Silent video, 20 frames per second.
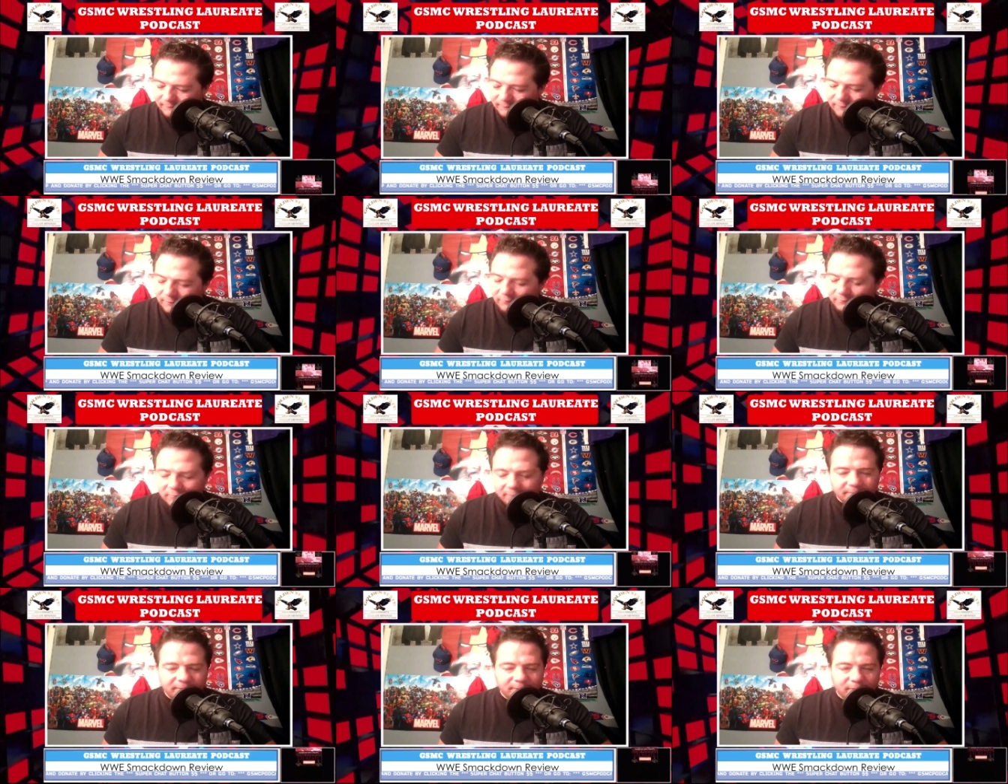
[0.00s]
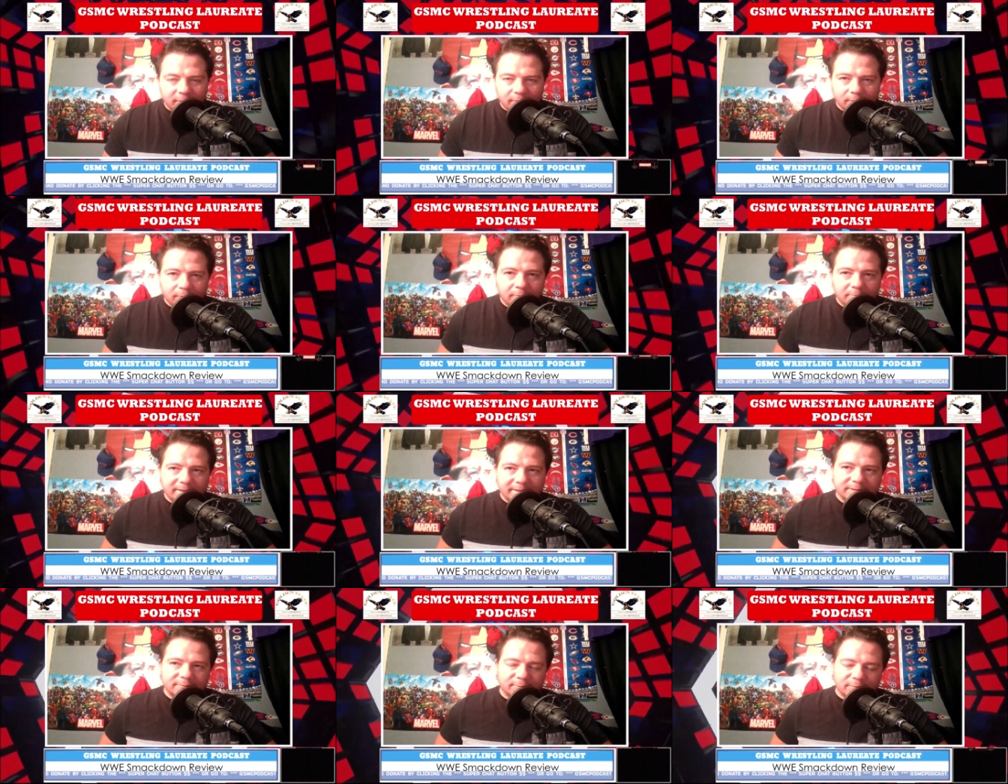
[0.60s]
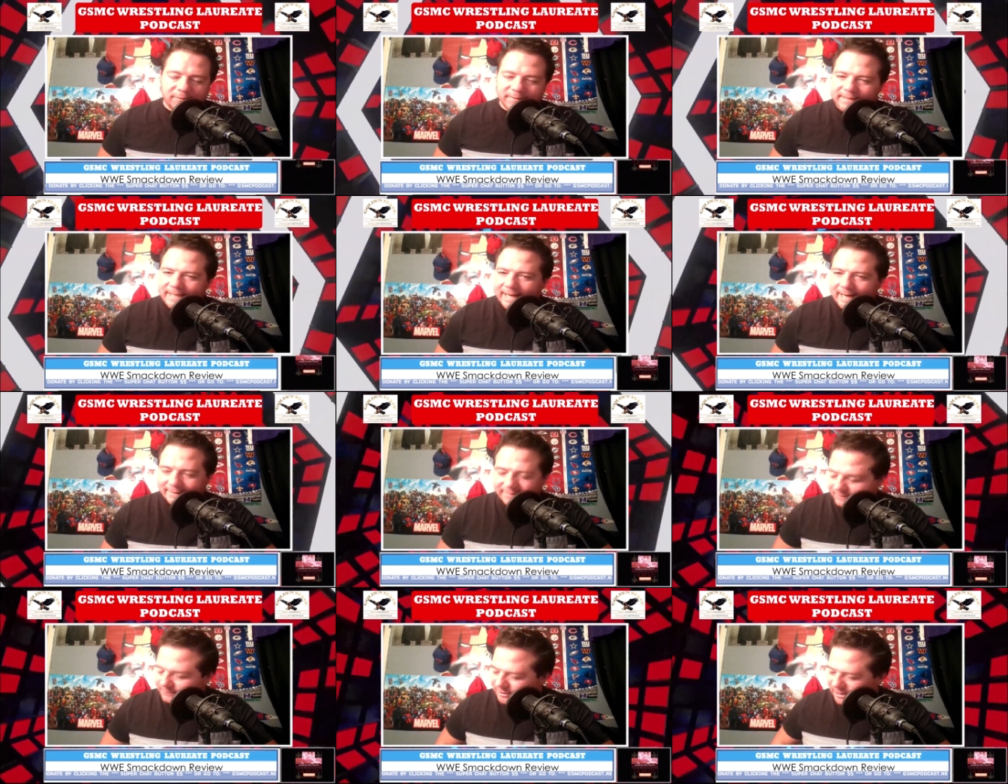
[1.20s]
For, for a women's world
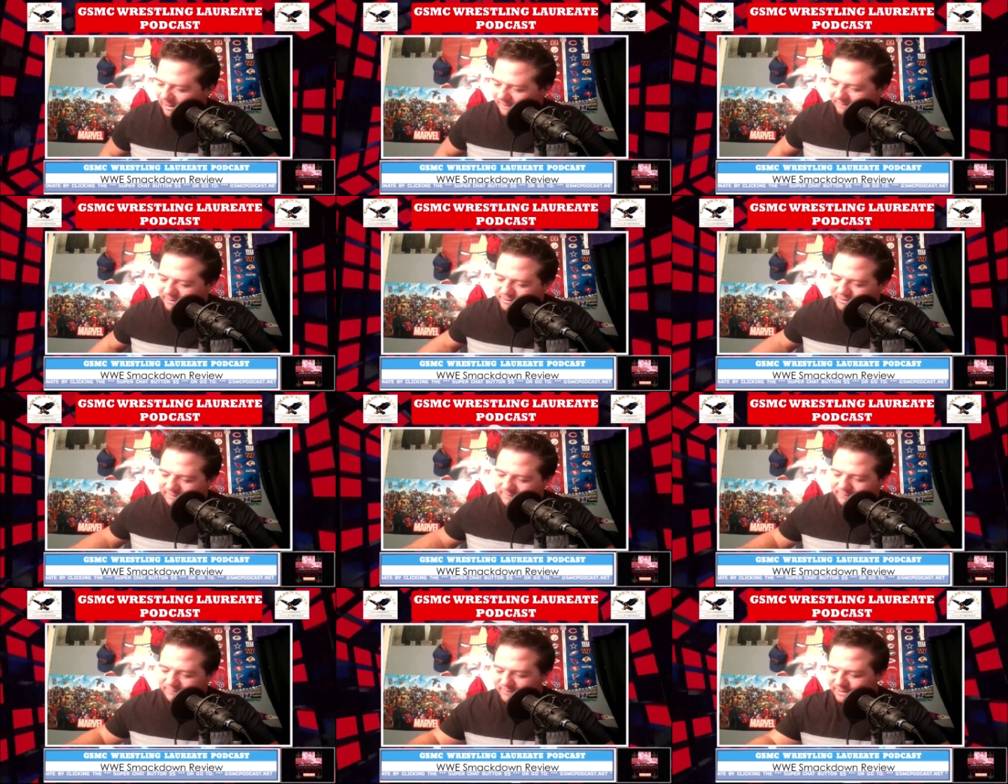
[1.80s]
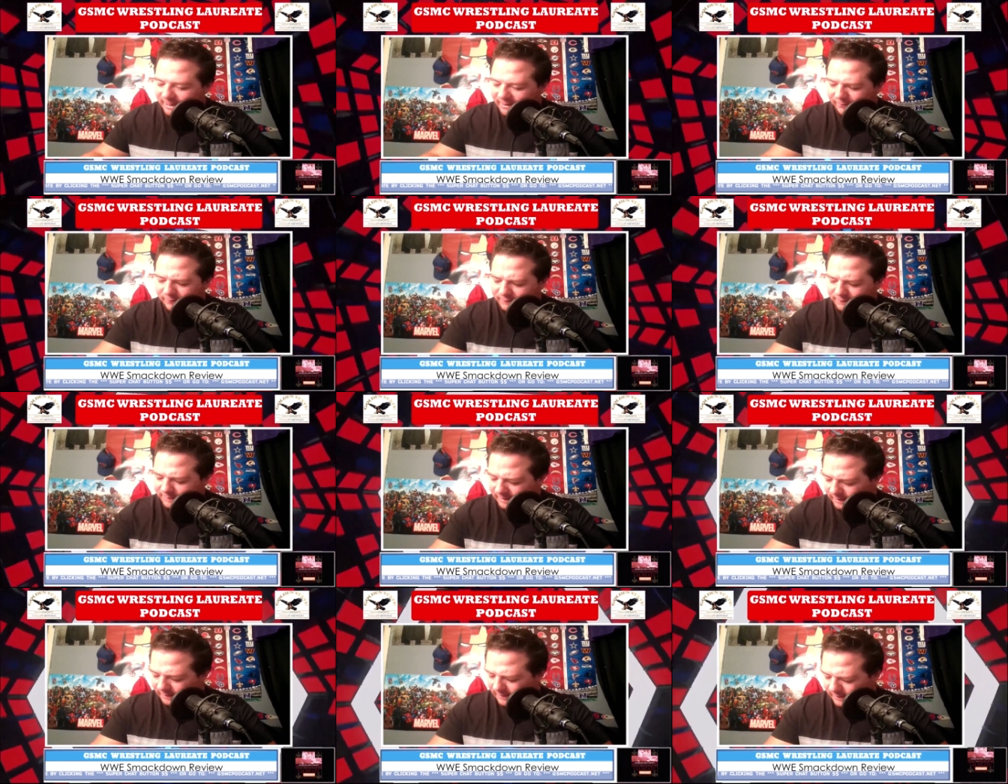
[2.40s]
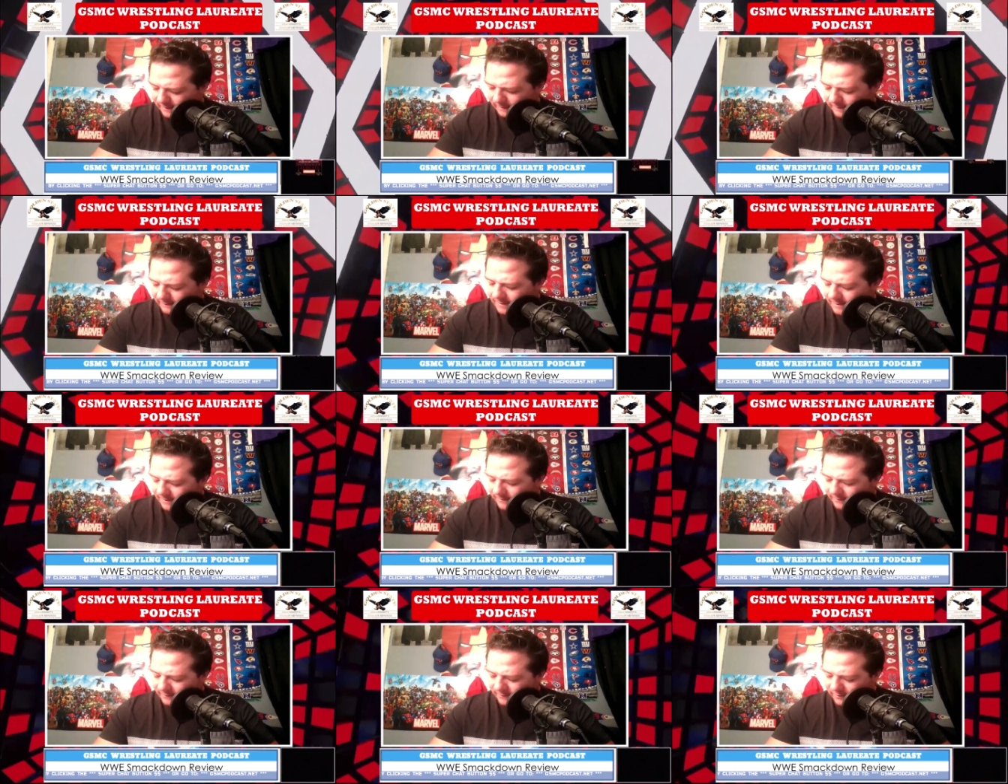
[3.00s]
tag team championships, which I don't think uh
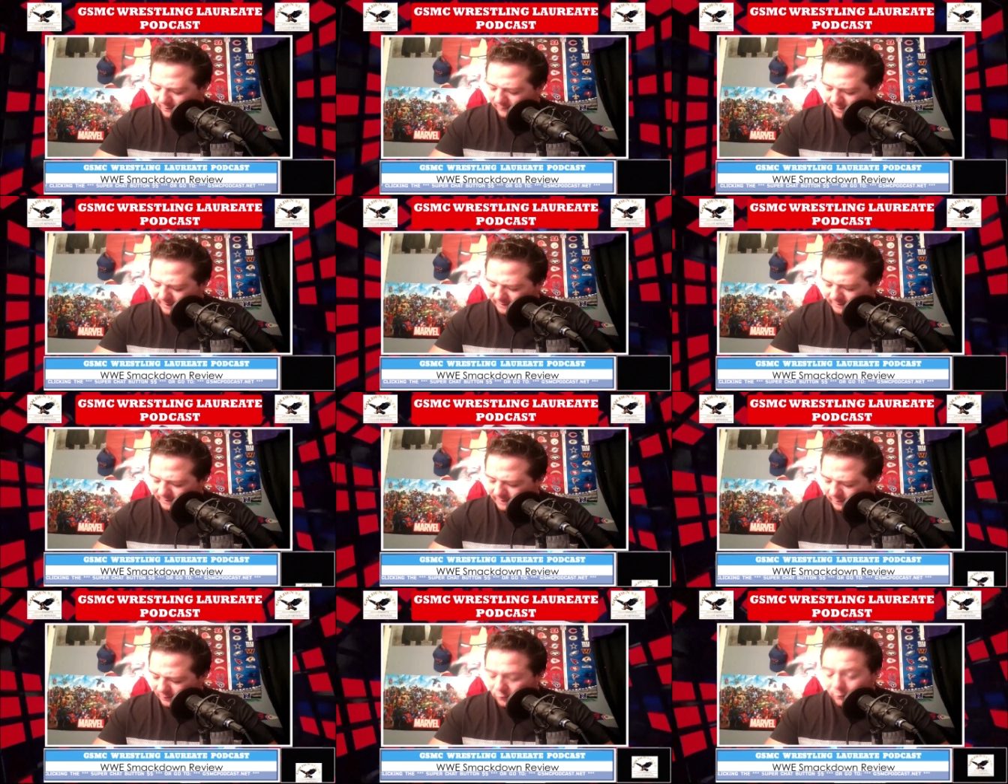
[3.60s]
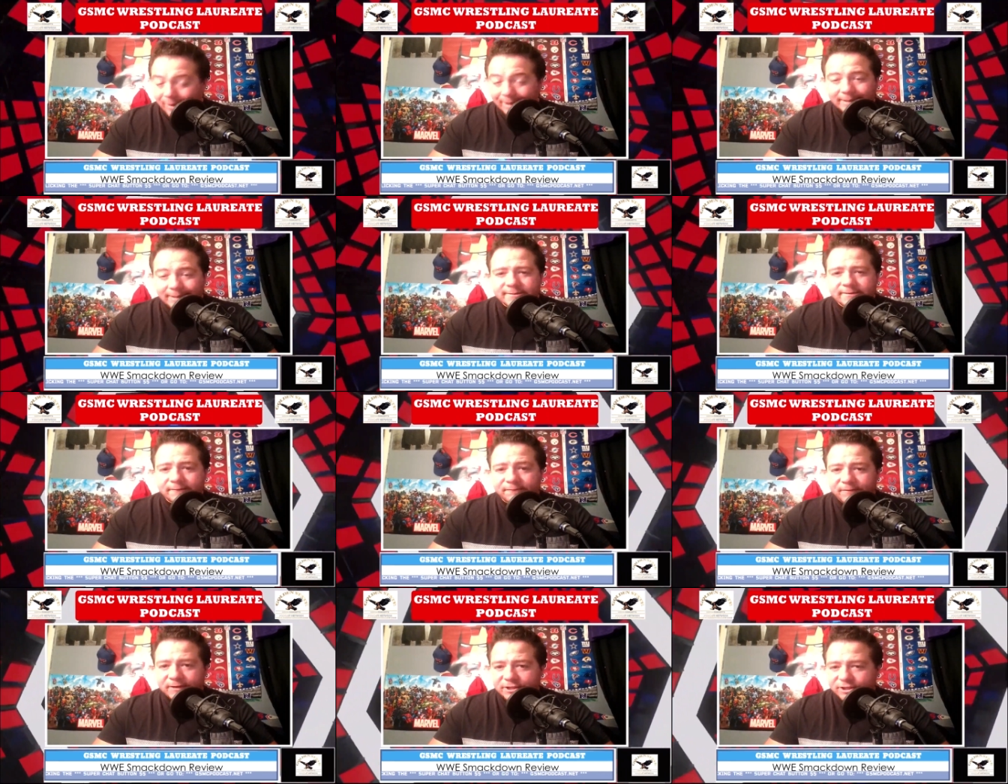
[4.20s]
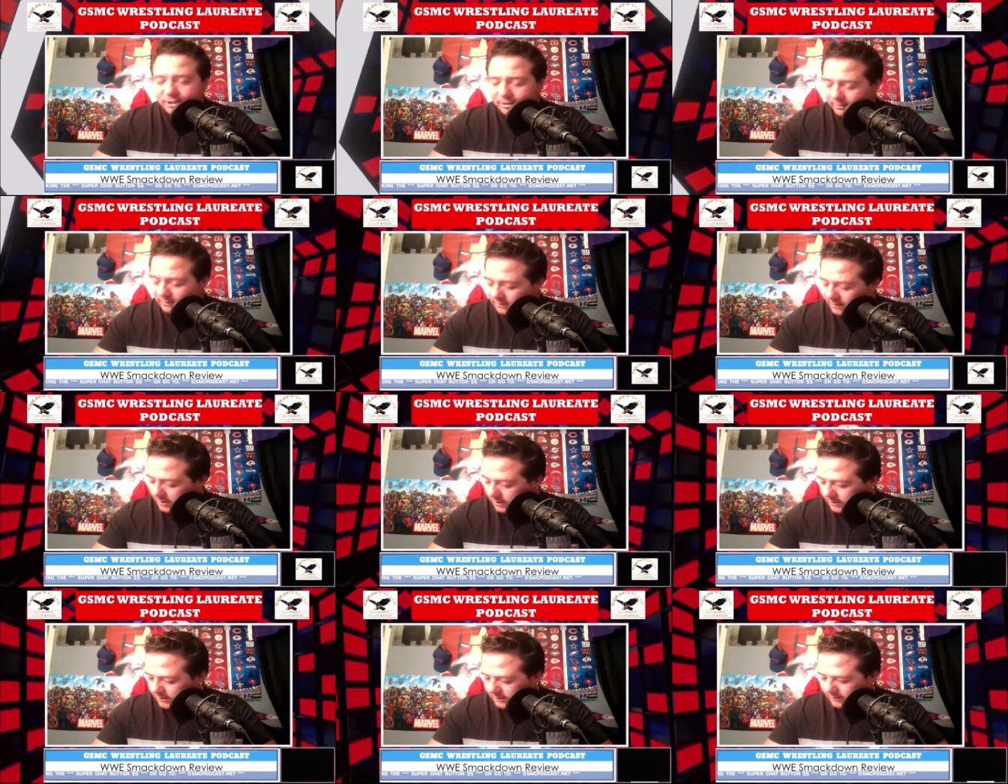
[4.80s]
you know is uh, quite sufficient
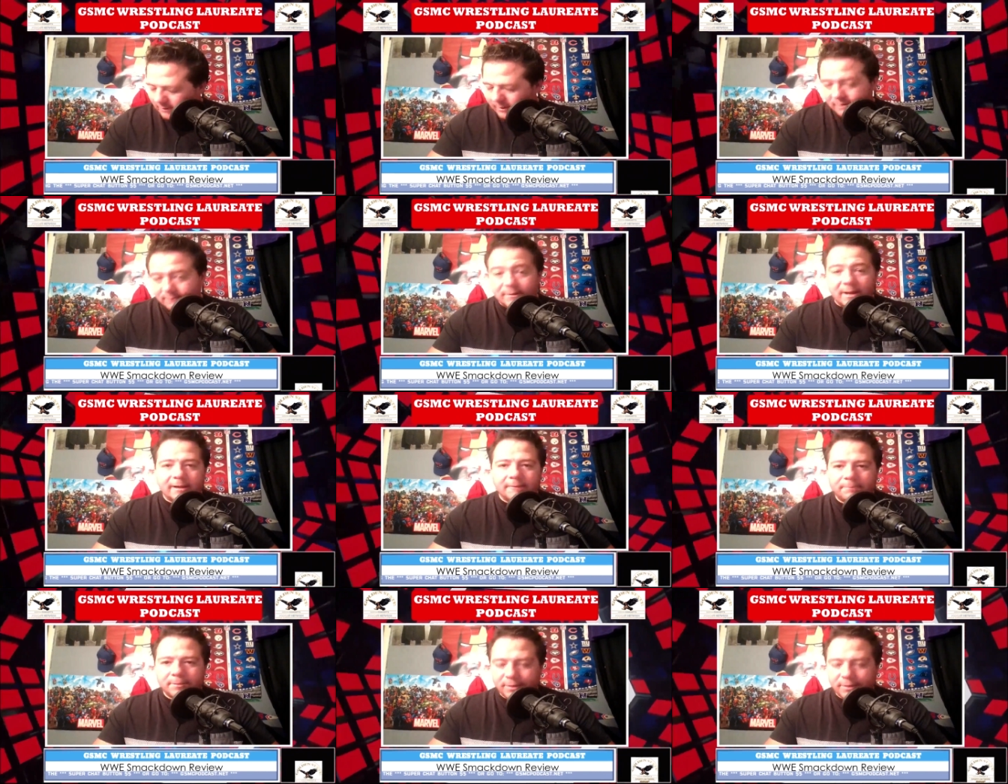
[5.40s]
in my